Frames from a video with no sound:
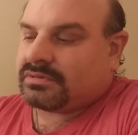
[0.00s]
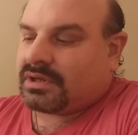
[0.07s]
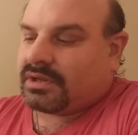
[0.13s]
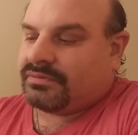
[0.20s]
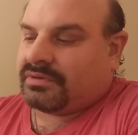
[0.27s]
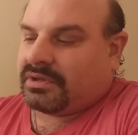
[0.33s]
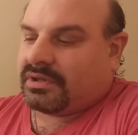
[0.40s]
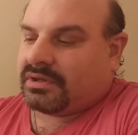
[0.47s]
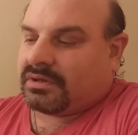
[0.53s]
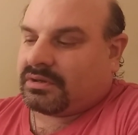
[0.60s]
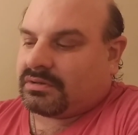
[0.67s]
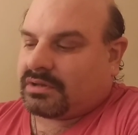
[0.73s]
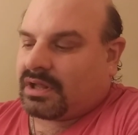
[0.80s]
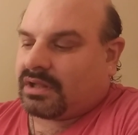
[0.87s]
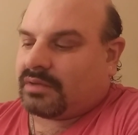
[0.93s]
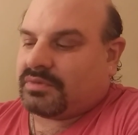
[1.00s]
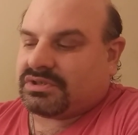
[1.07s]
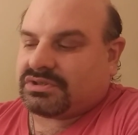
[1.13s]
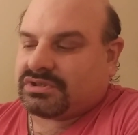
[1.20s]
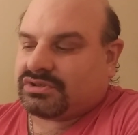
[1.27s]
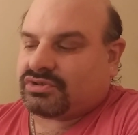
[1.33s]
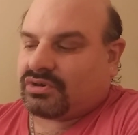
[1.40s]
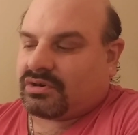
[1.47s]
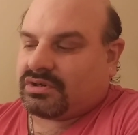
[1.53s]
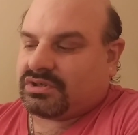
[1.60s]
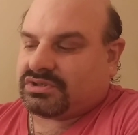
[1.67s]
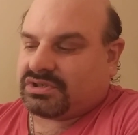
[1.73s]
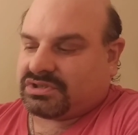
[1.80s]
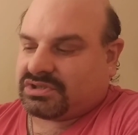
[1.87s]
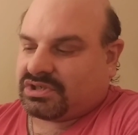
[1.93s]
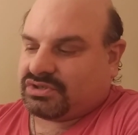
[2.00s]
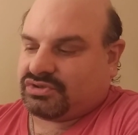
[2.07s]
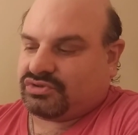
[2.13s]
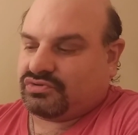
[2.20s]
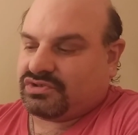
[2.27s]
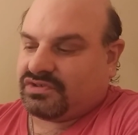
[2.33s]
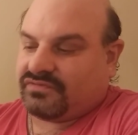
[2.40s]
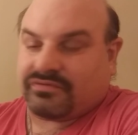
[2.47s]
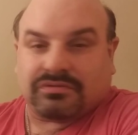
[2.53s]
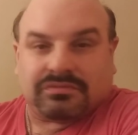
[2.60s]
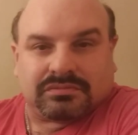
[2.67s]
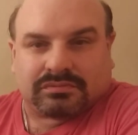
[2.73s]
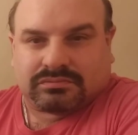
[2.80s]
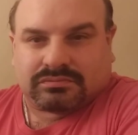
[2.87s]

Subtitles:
in the elements chart. It just says juicy fruit.